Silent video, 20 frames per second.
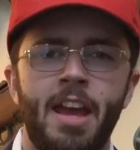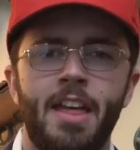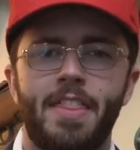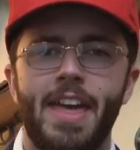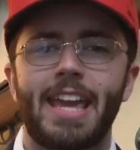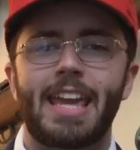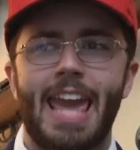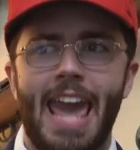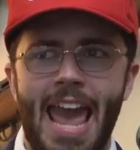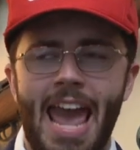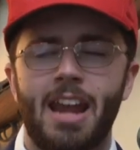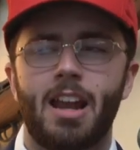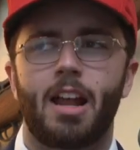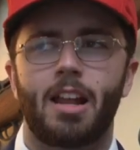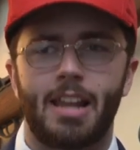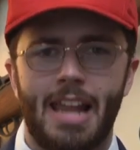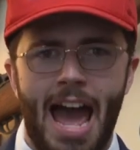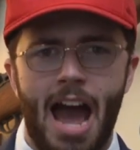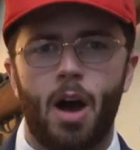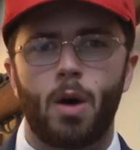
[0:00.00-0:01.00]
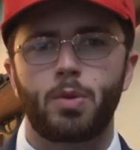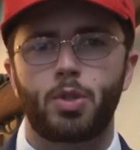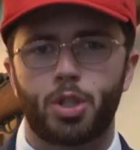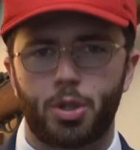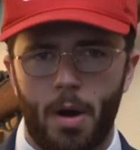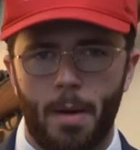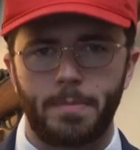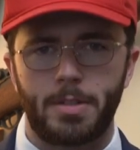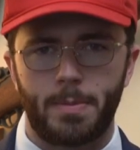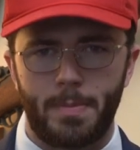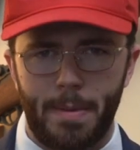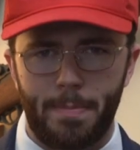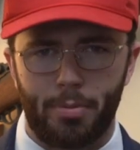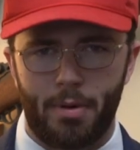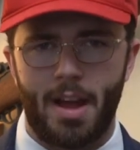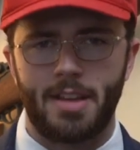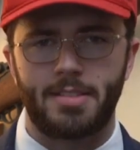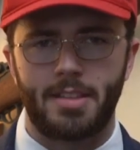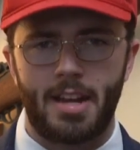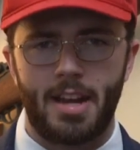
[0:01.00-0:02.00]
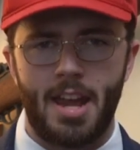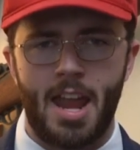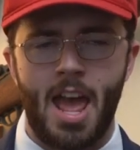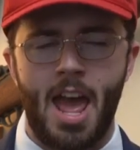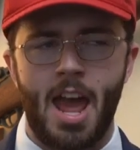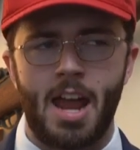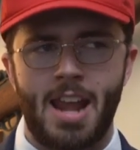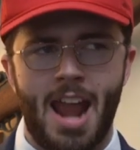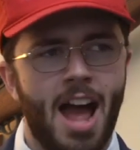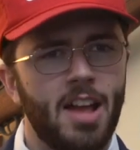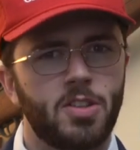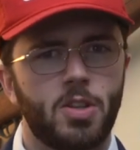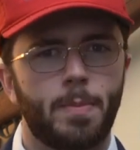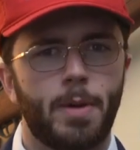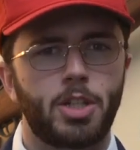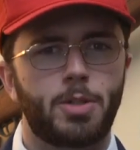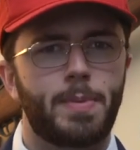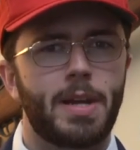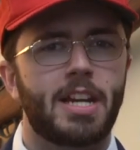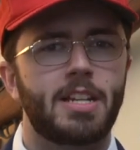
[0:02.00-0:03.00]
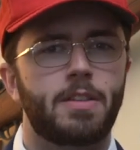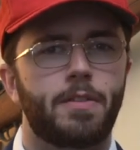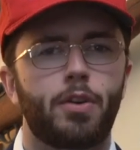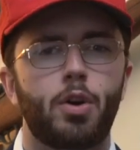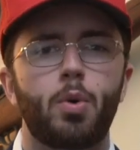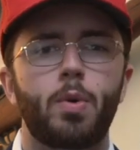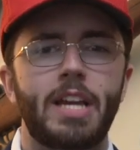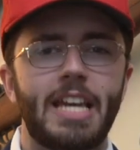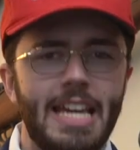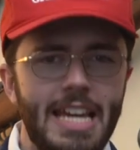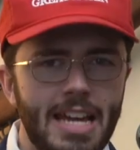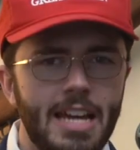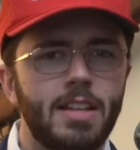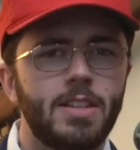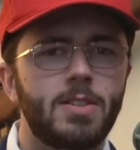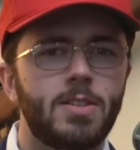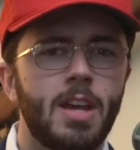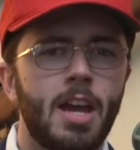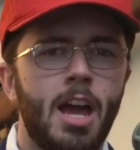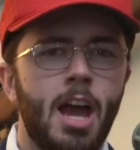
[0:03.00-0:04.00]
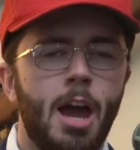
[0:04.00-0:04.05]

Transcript: They can't allow Trump to be president, not so much because of who he is,